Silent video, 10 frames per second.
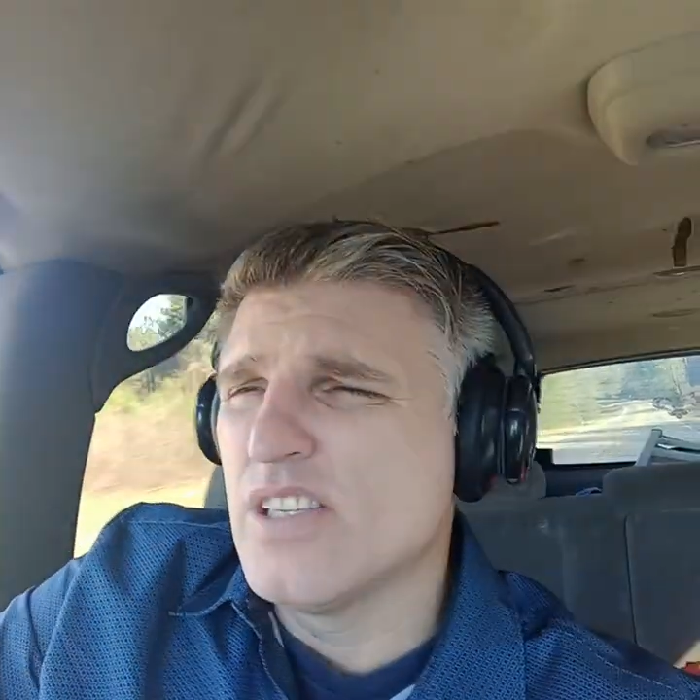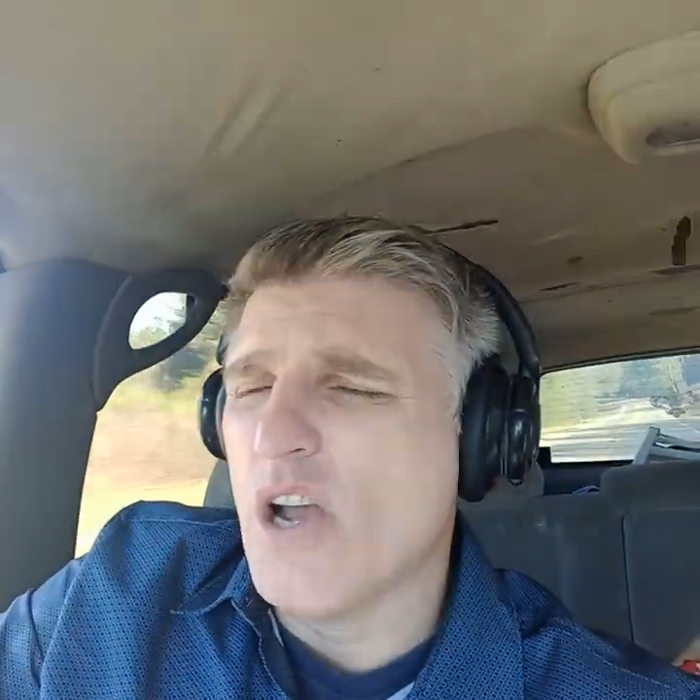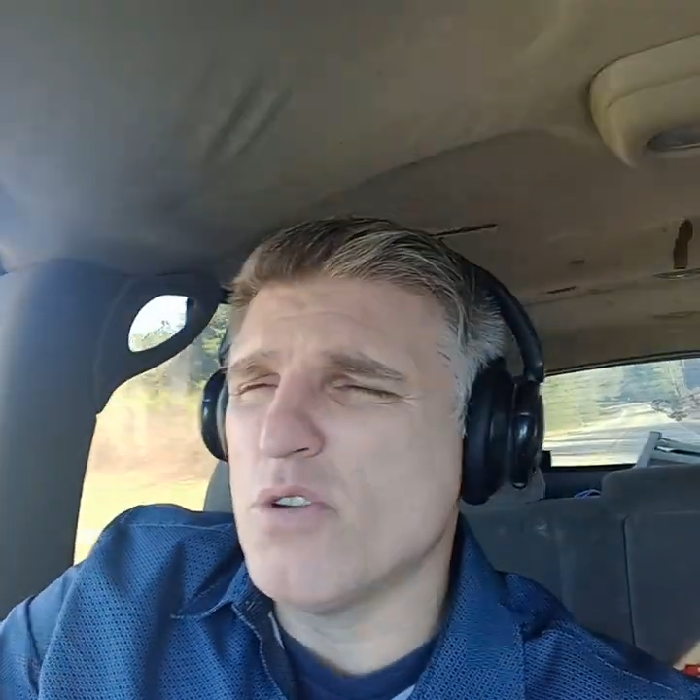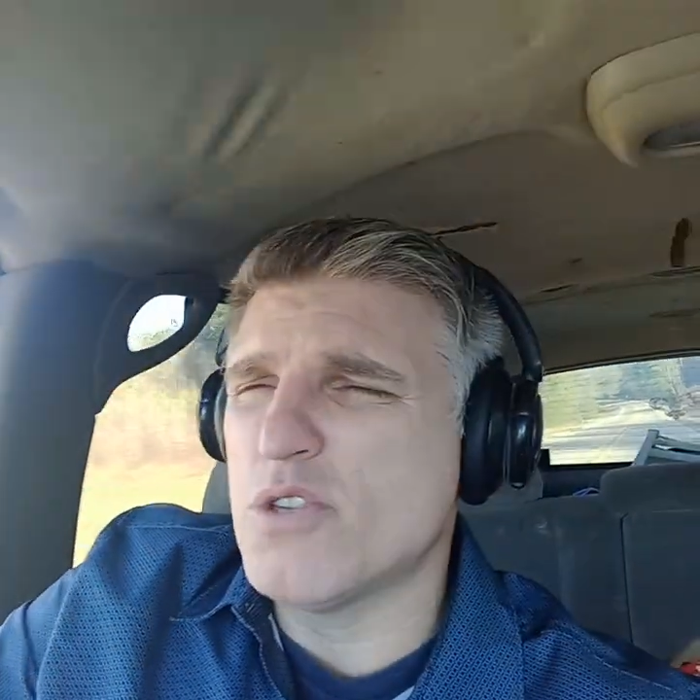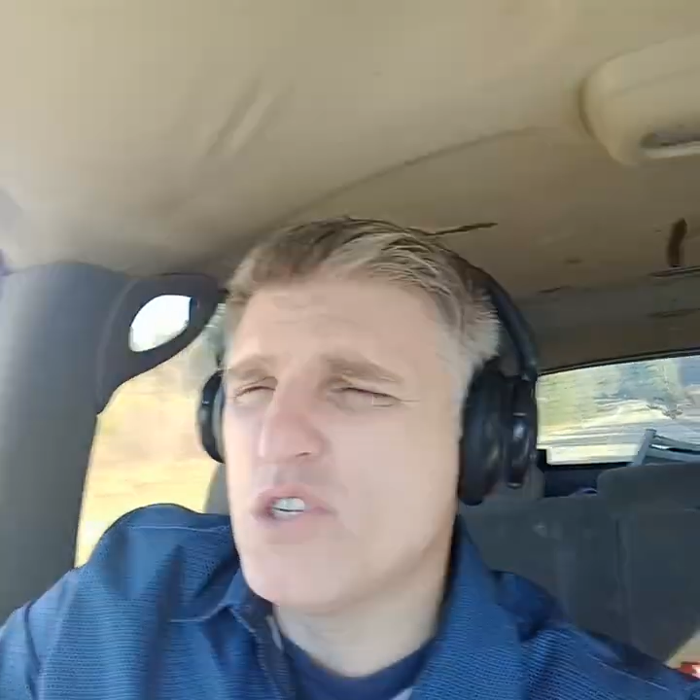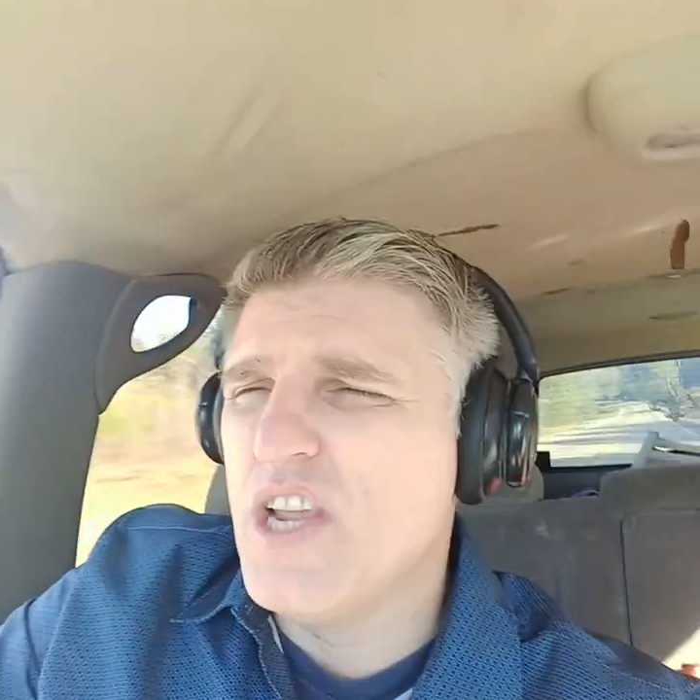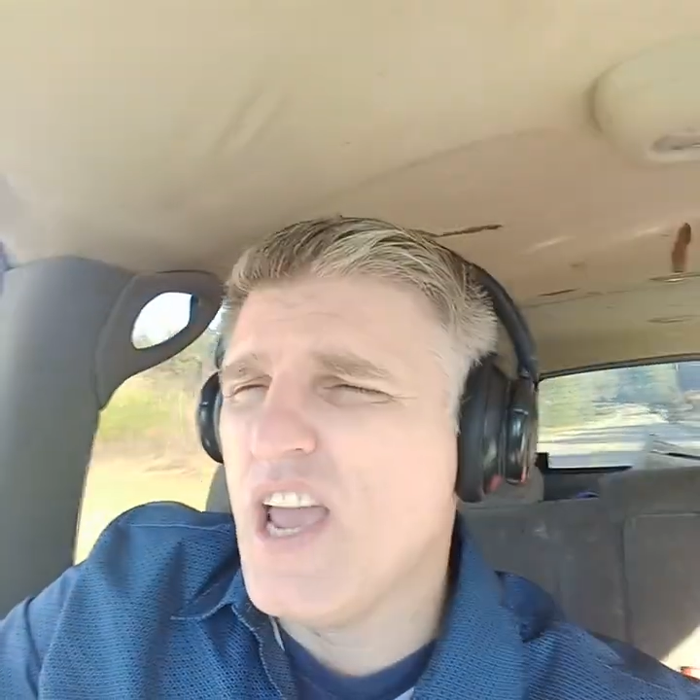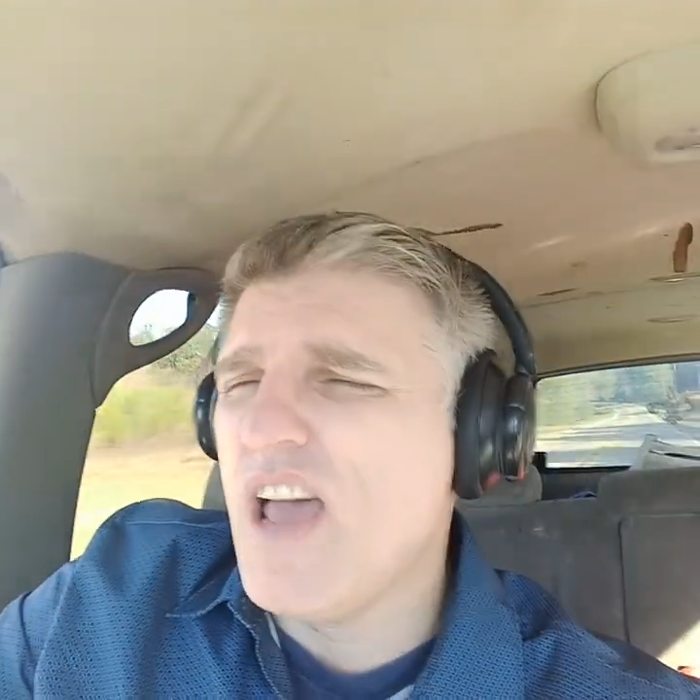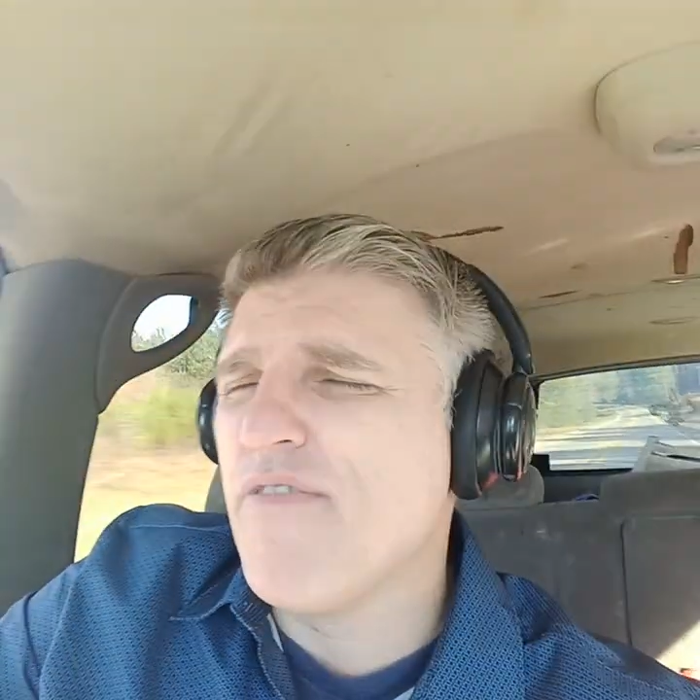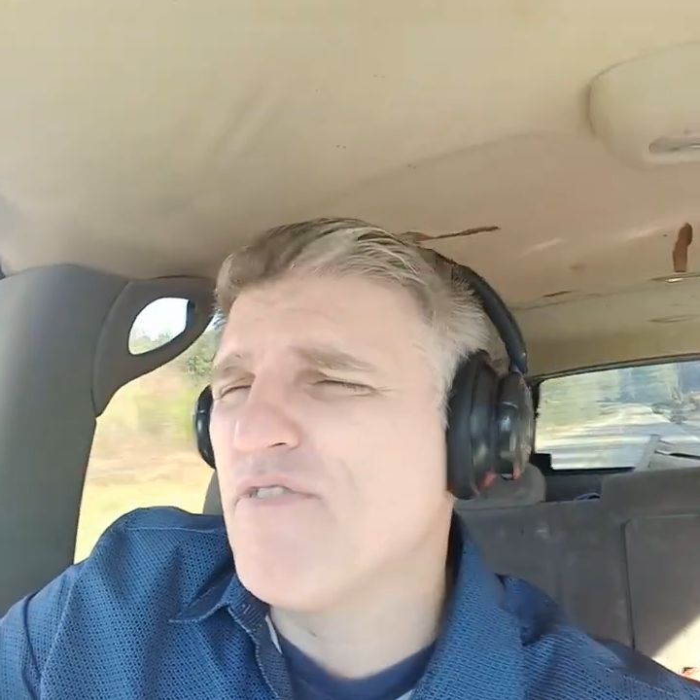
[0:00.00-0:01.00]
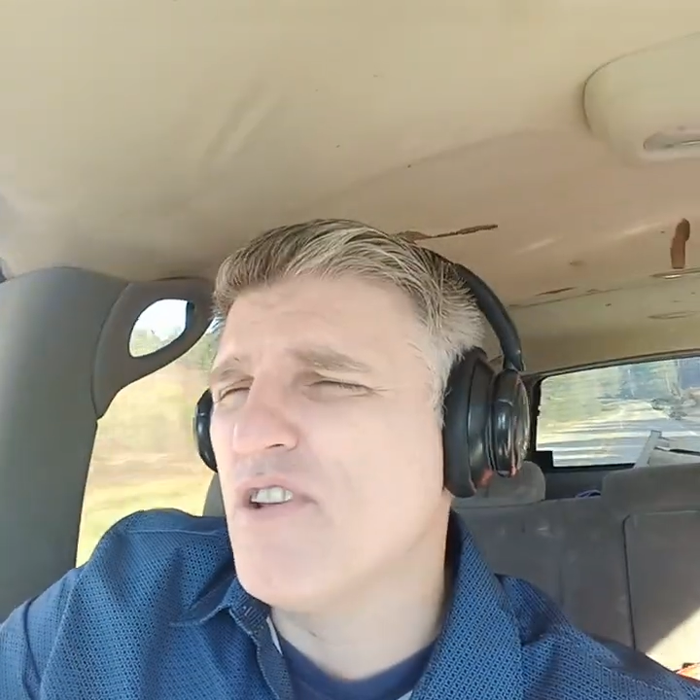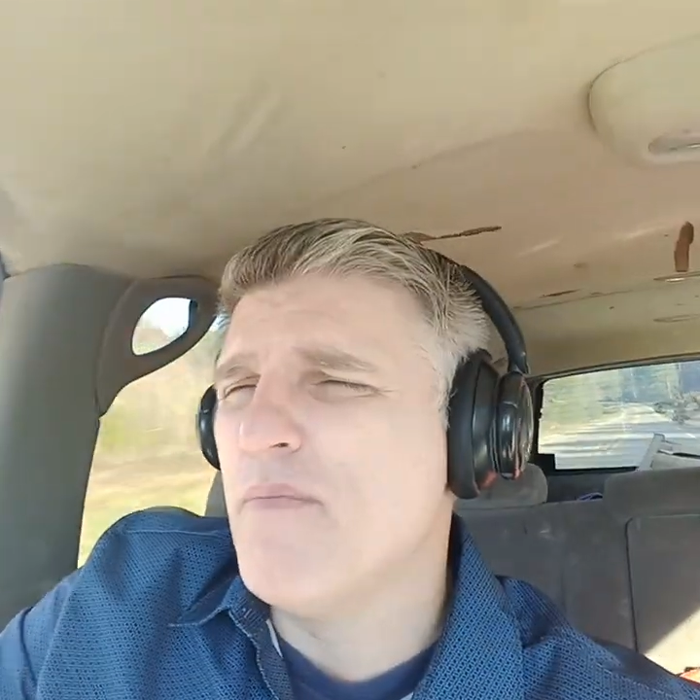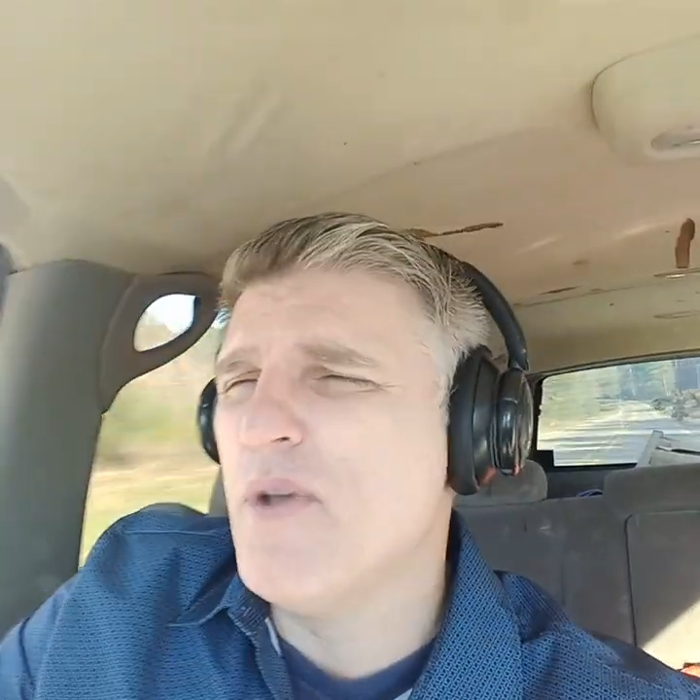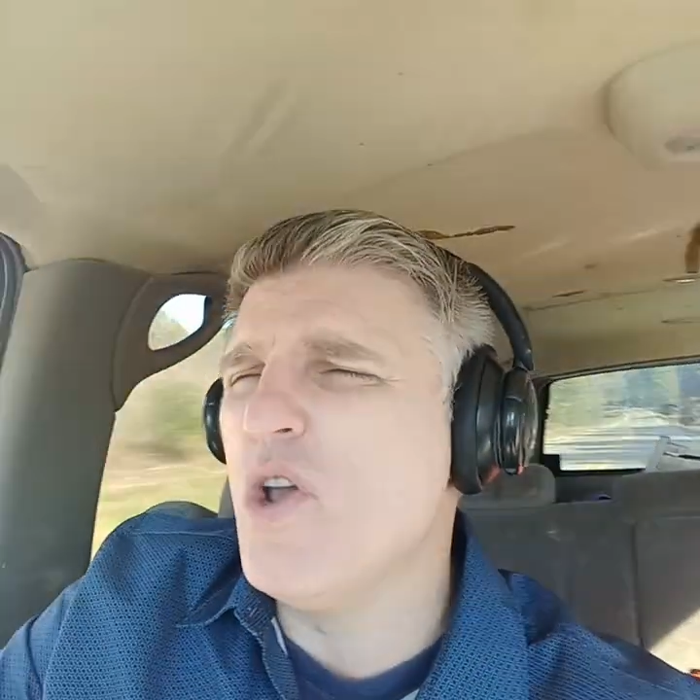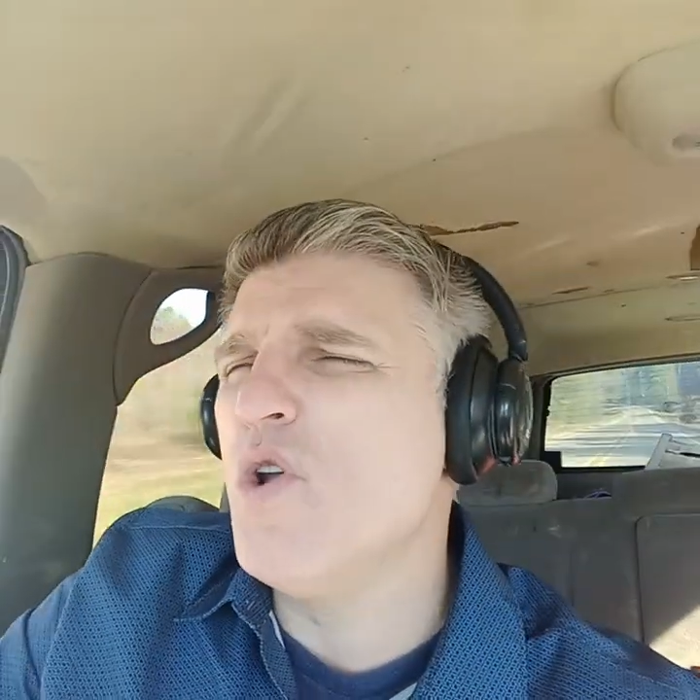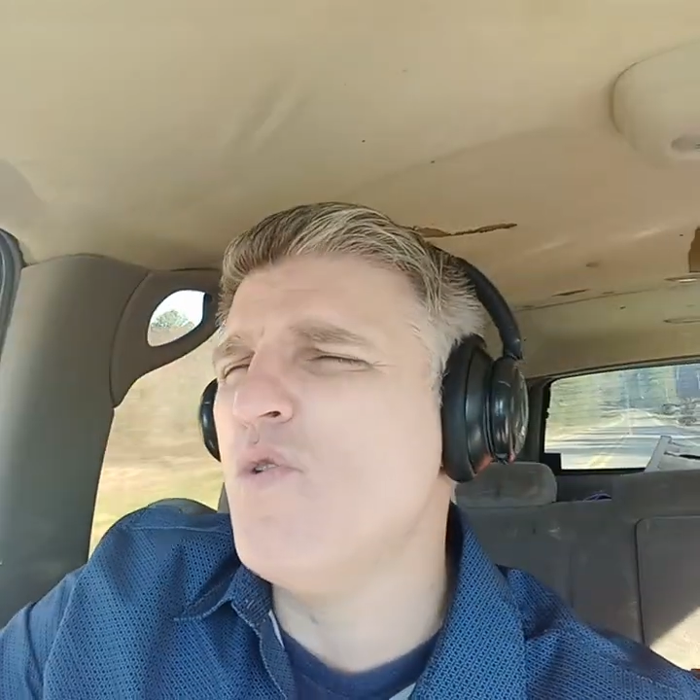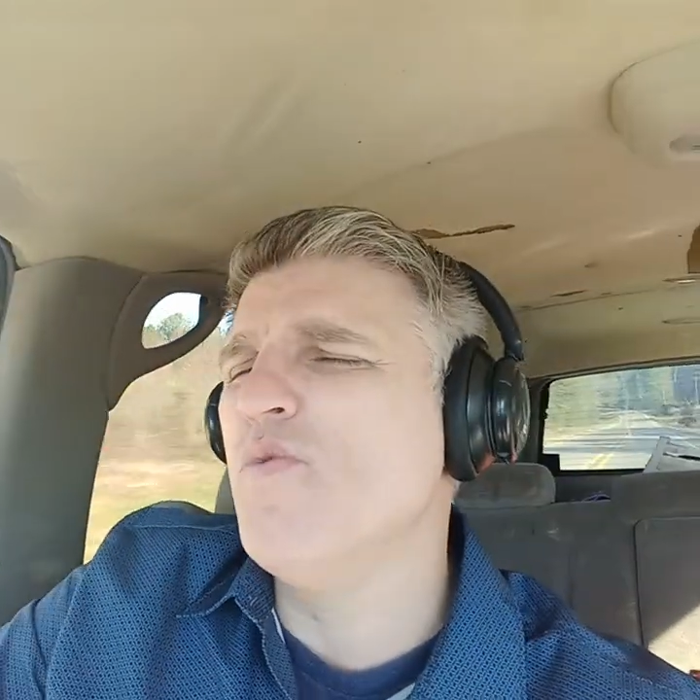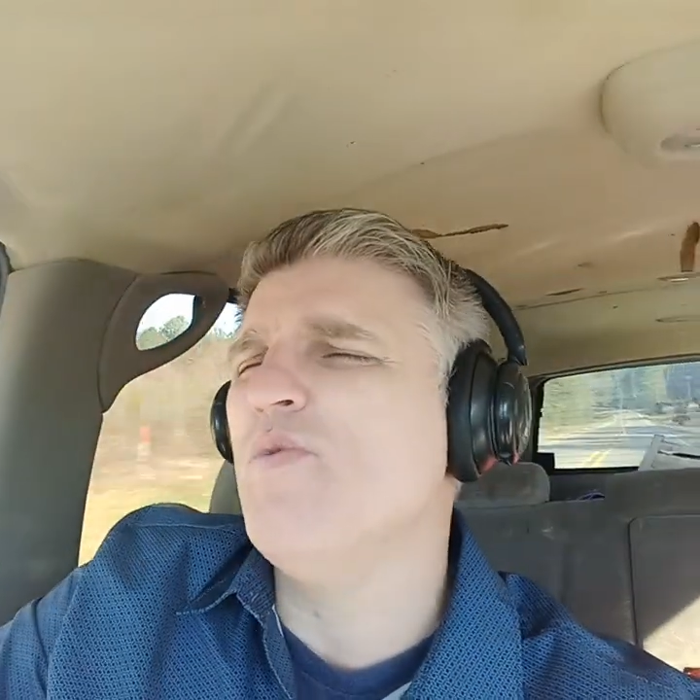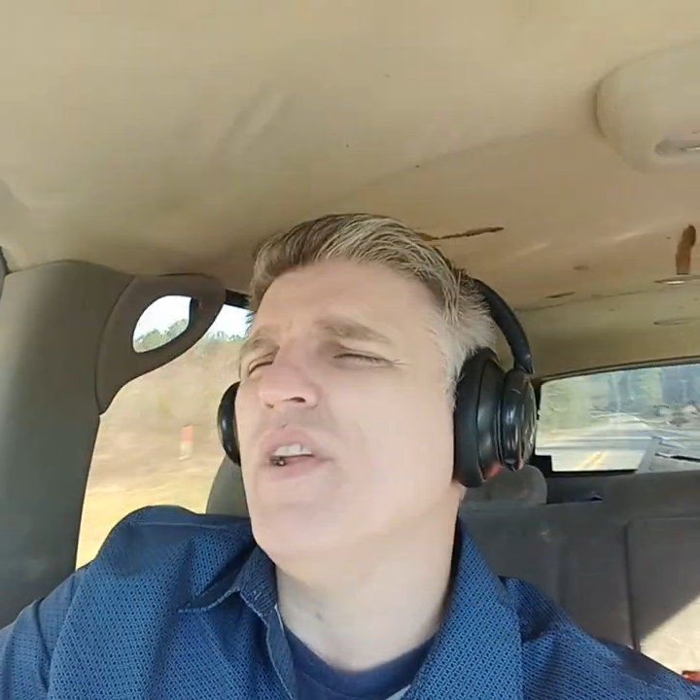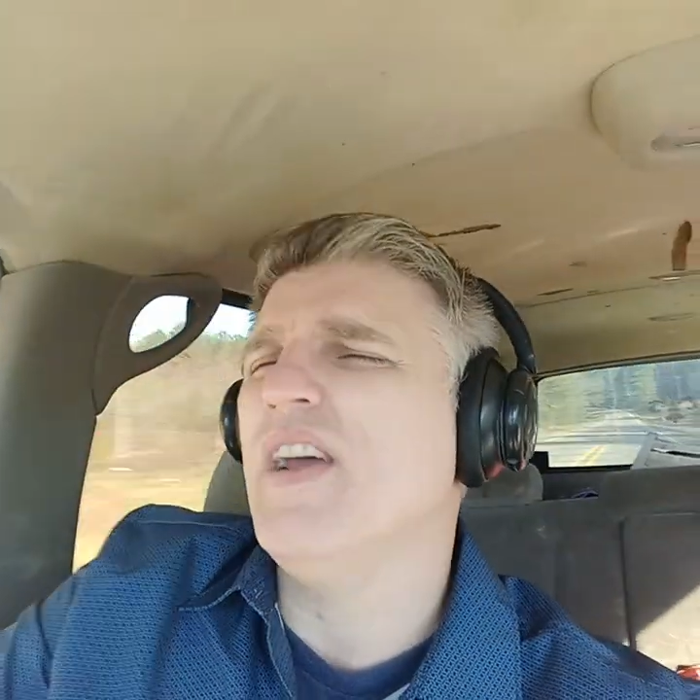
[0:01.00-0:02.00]
Doge GF to the
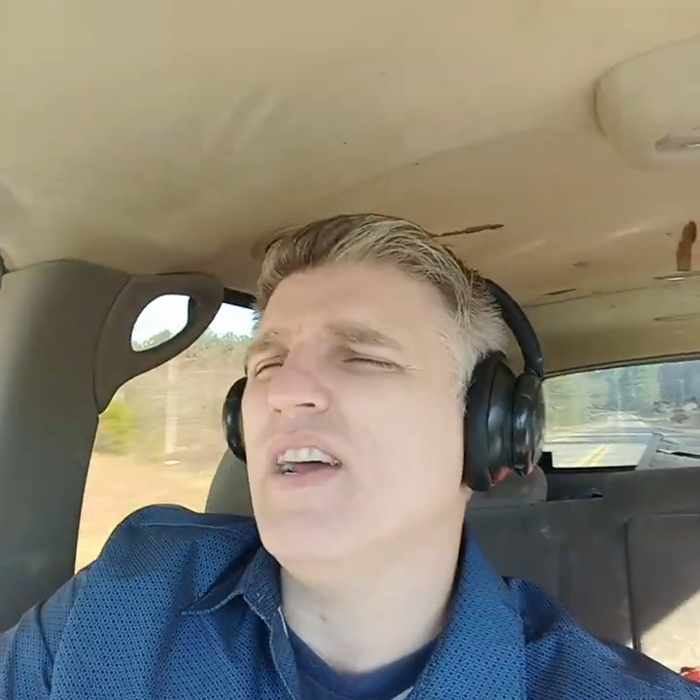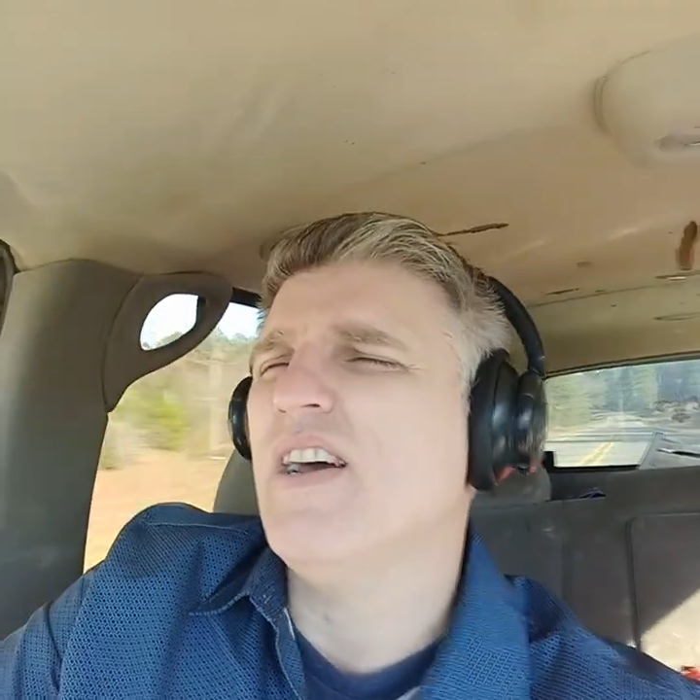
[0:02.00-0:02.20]
moon!